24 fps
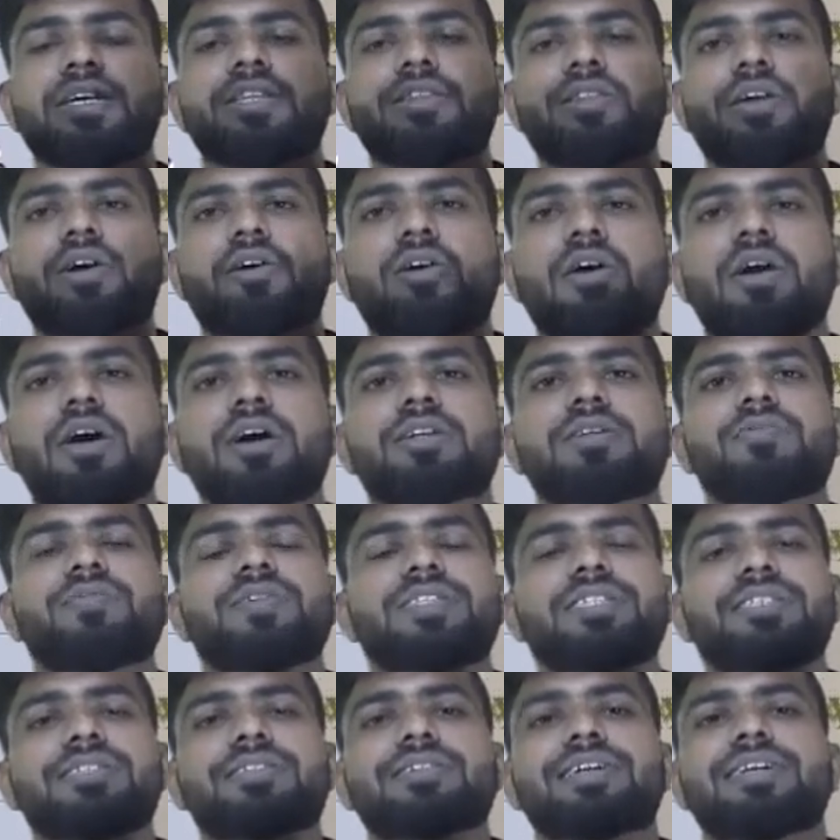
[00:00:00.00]
The cost
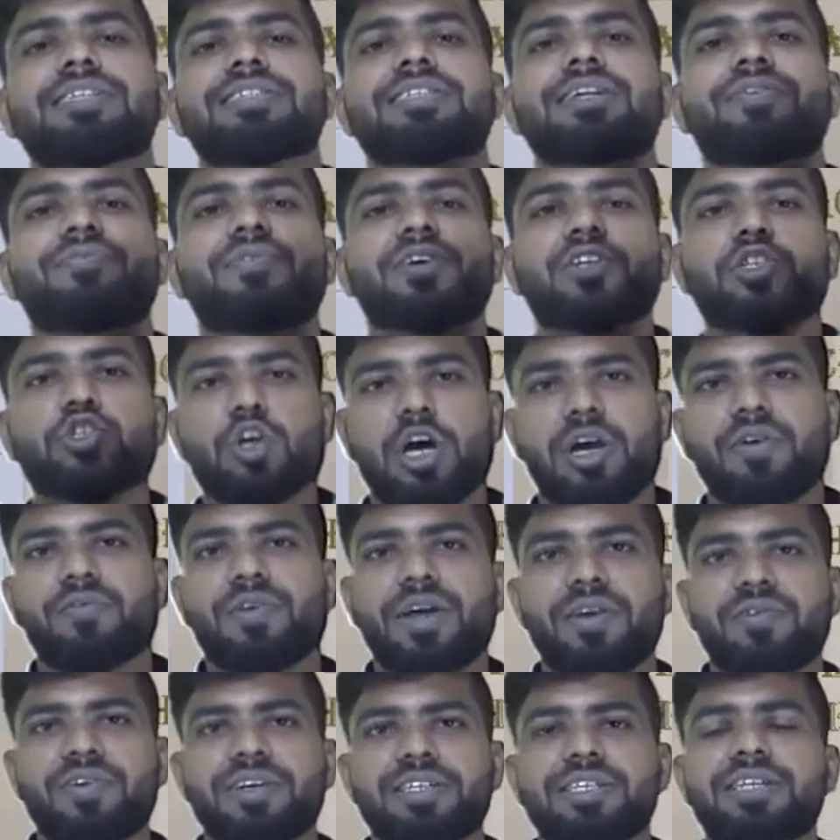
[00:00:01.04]
which is considered for stock
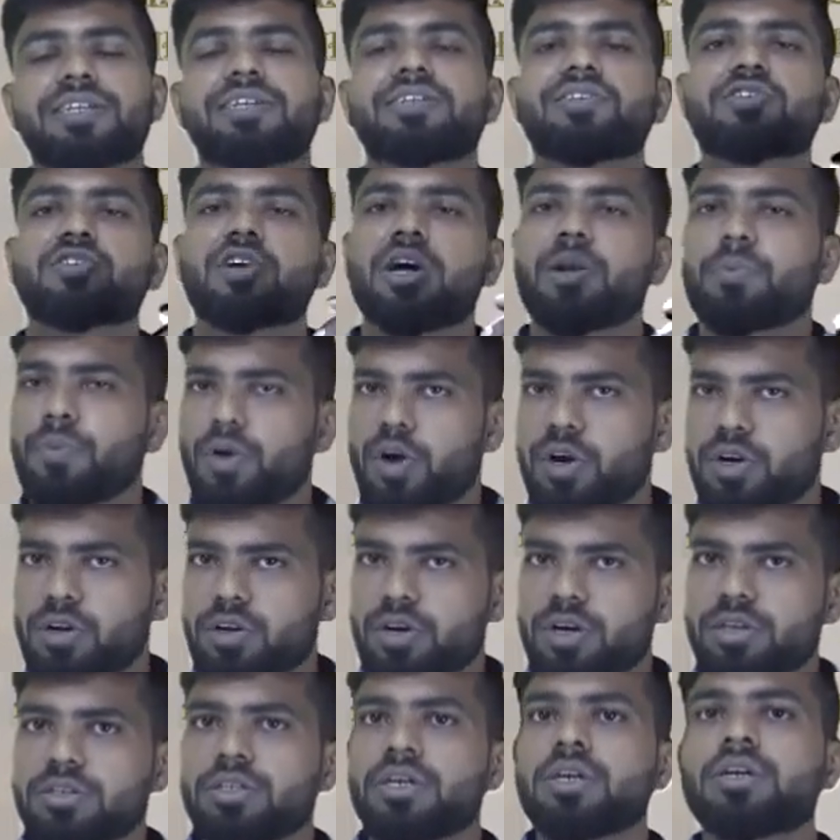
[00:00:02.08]
valuation is called product
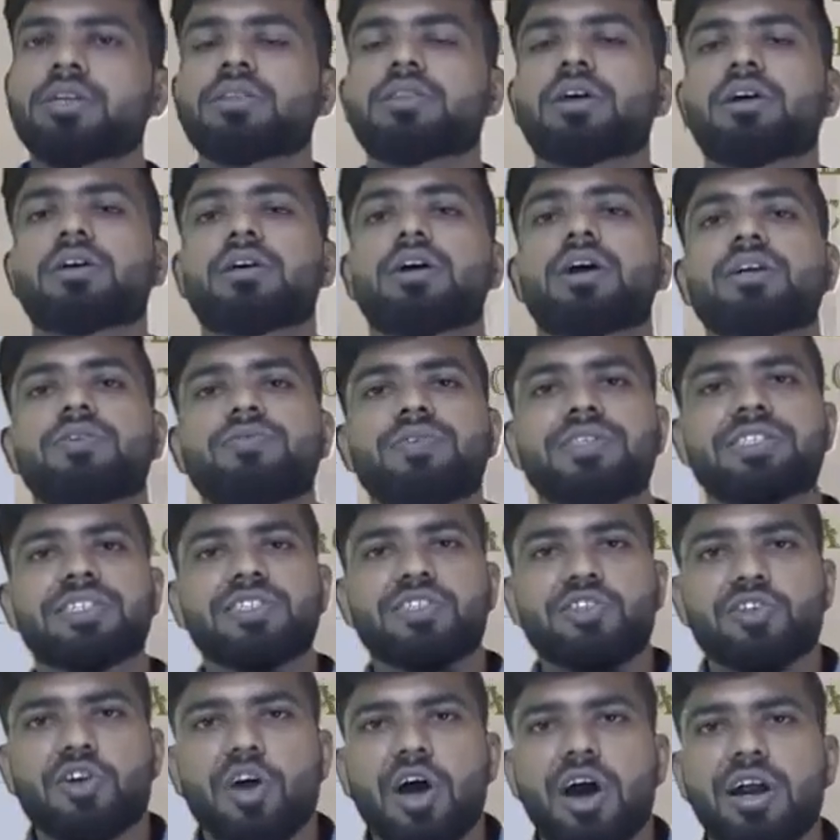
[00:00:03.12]
cost. The cost which
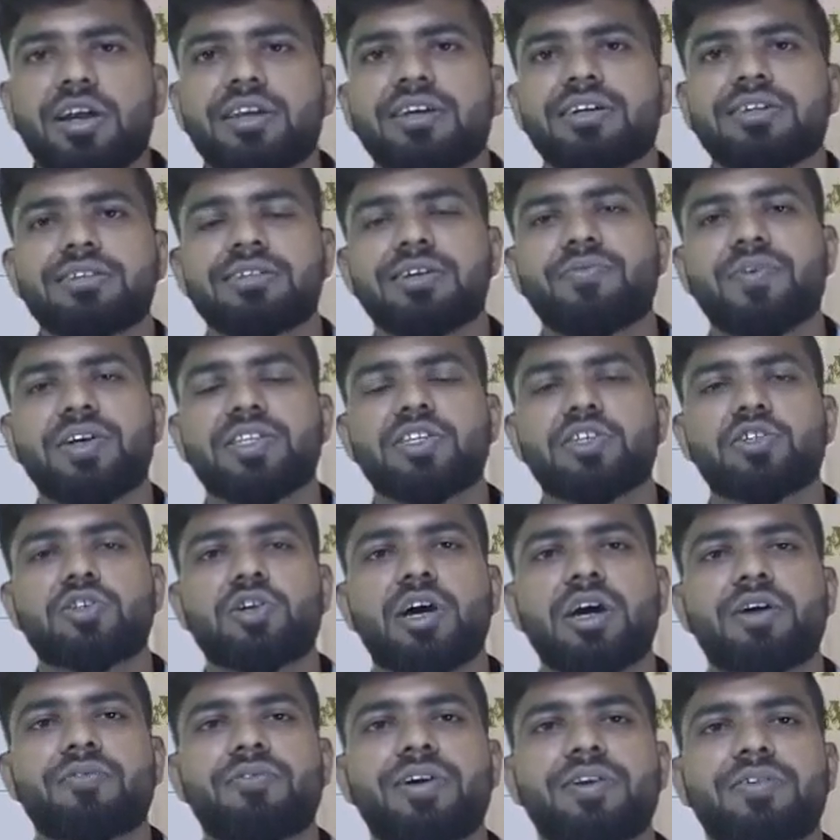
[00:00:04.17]
is not considered for the
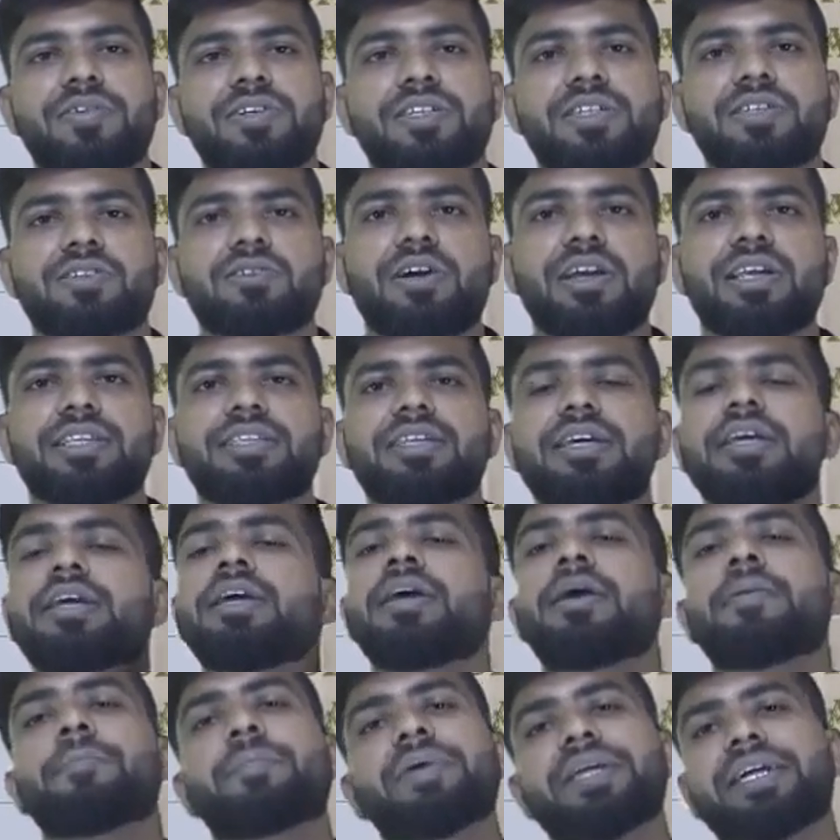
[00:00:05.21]
stock valuation is called the
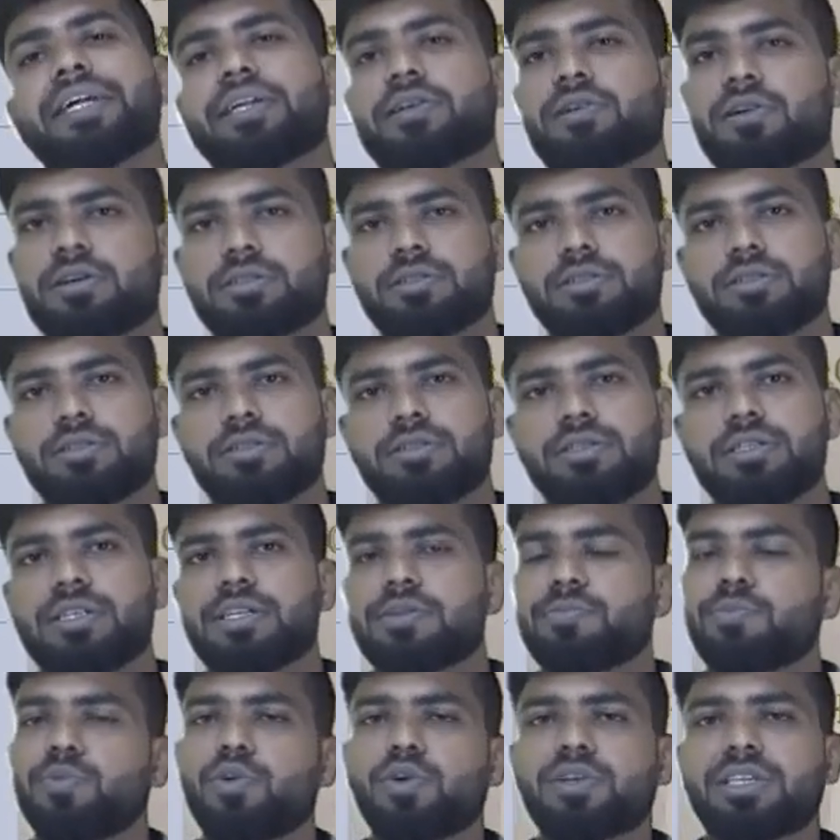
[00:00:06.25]
period cost. This
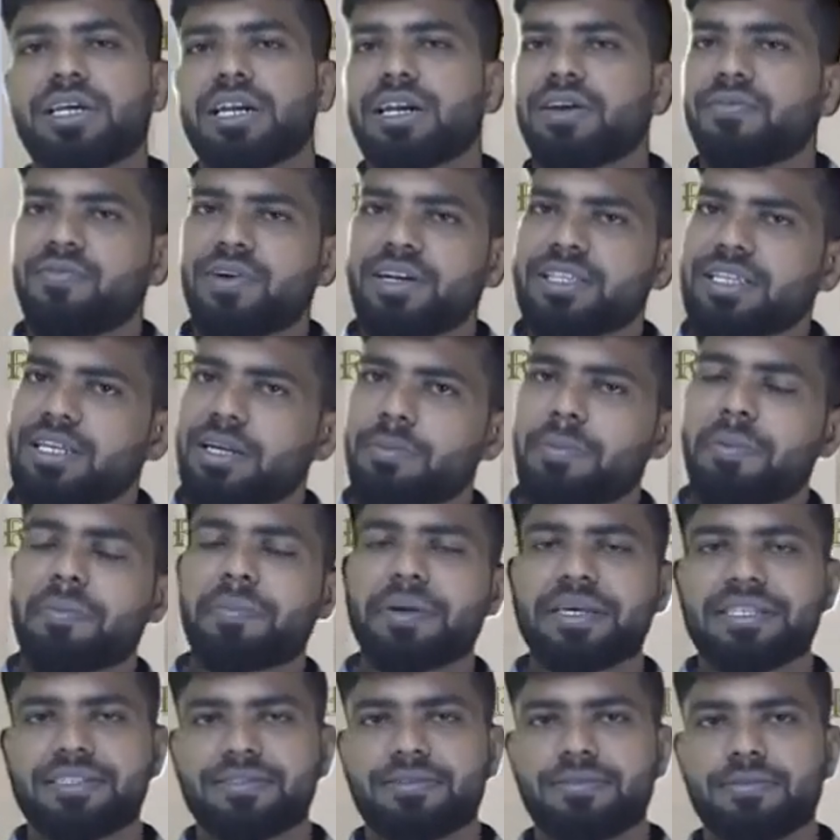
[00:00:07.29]
is more than enough for the
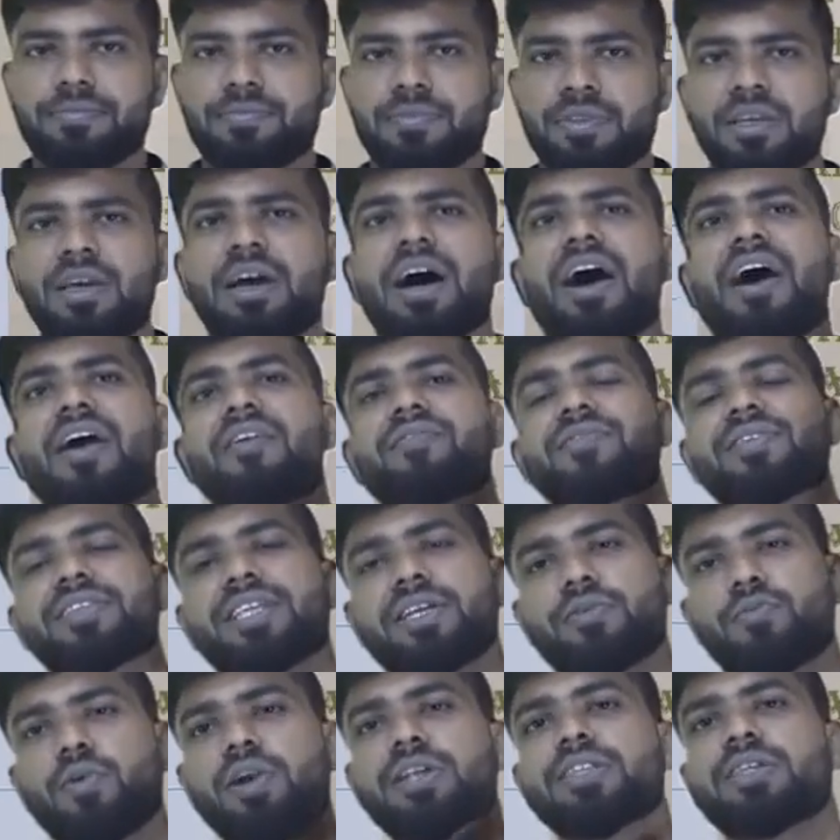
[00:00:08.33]
remembrance. After
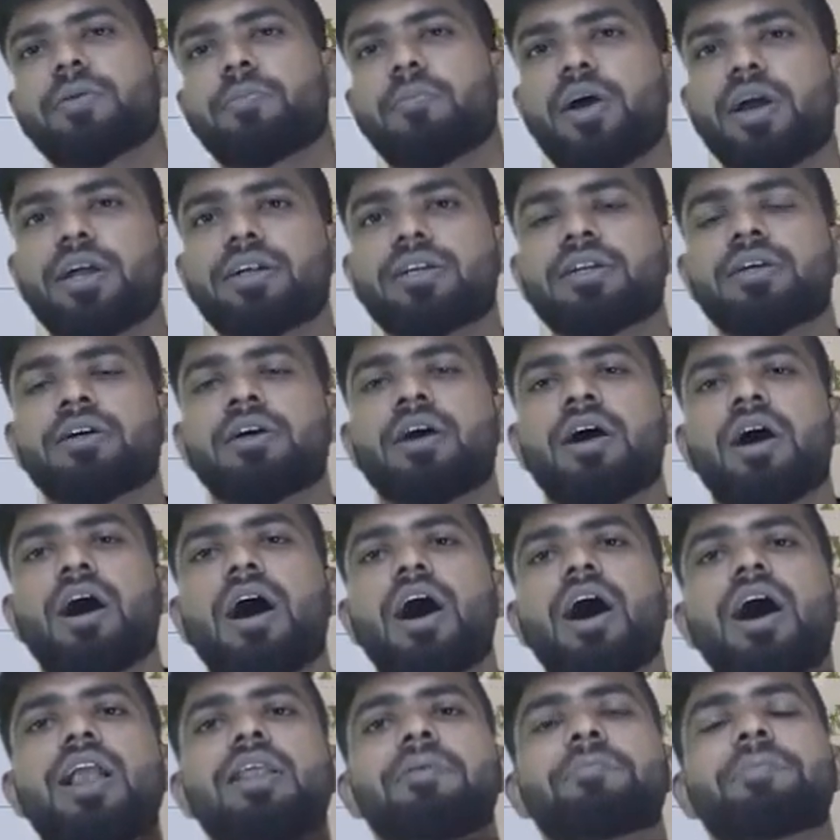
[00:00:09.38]
that, what is the point?
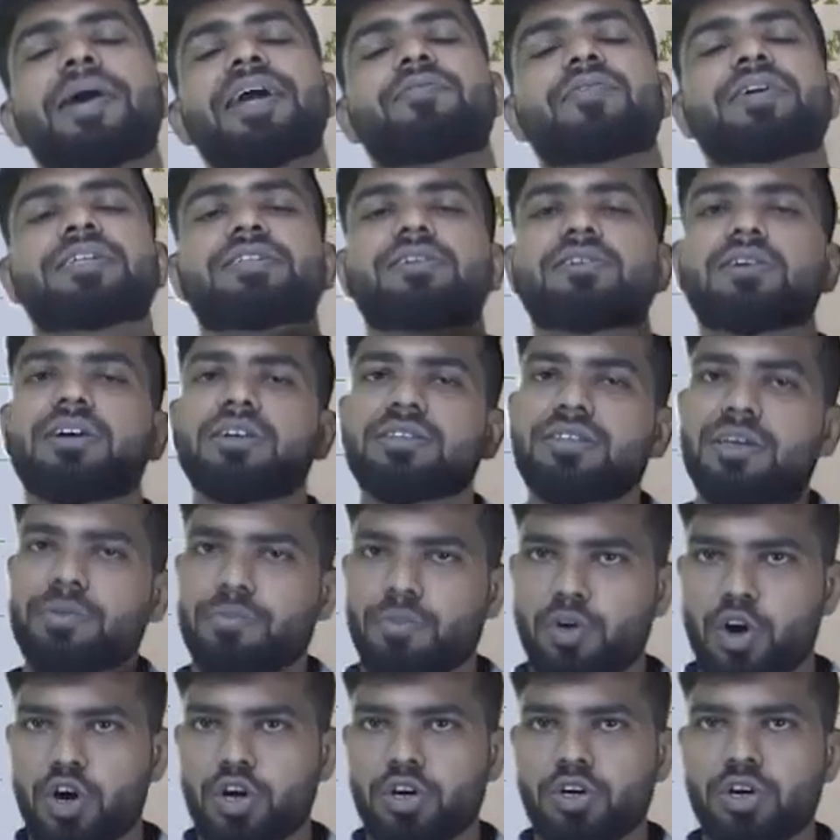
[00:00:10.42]
All manufacturing costs are
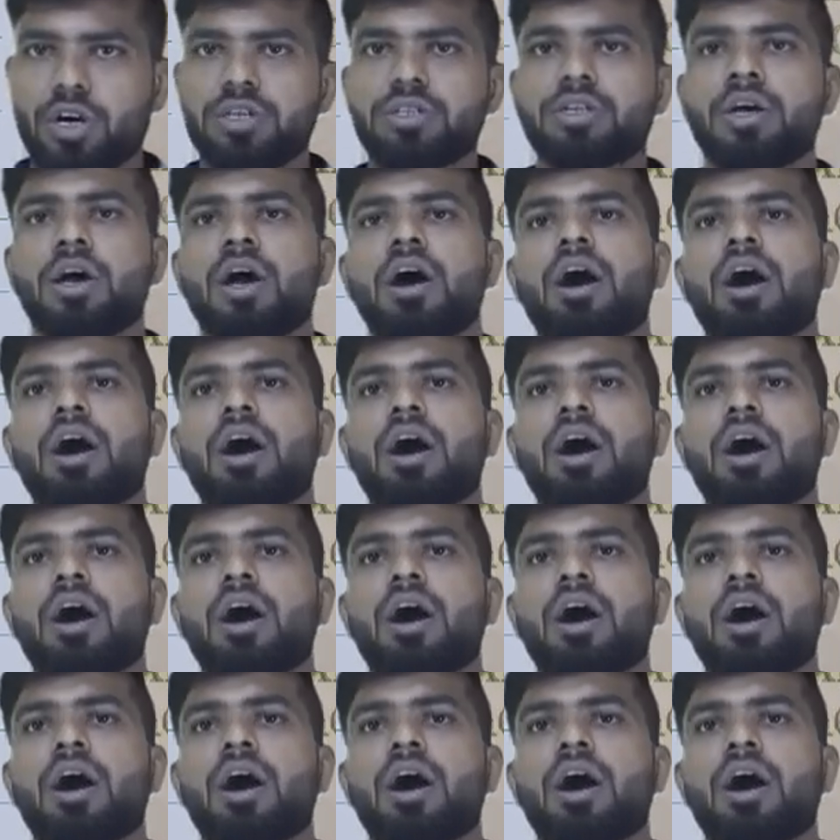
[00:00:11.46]
product cost.